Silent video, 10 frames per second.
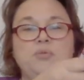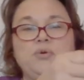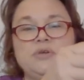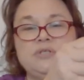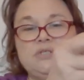
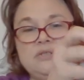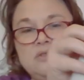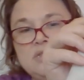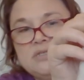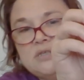put
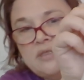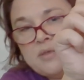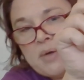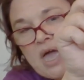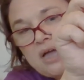this on
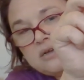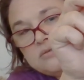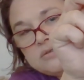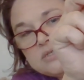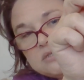the back.
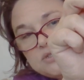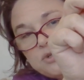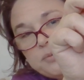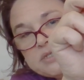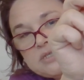It's a
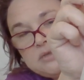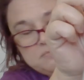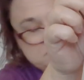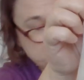little busy.